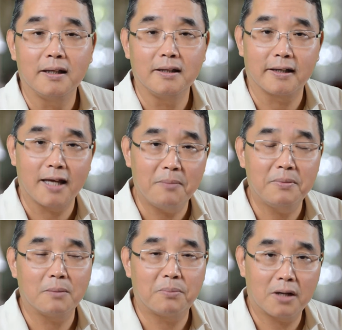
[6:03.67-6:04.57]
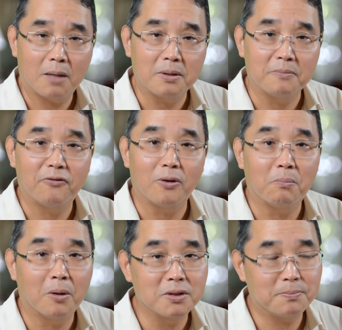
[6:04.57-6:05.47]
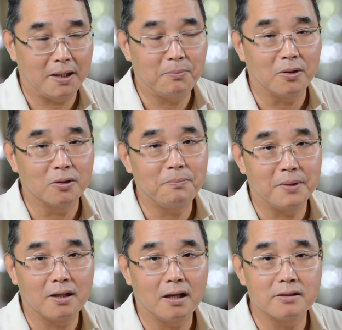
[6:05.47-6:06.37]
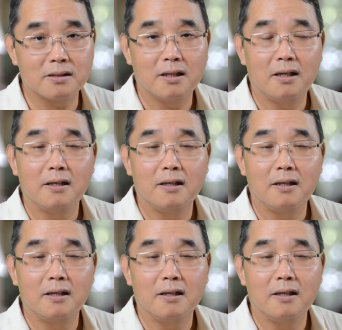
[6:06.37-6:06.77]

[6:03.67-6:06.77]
It can be a problem for most people because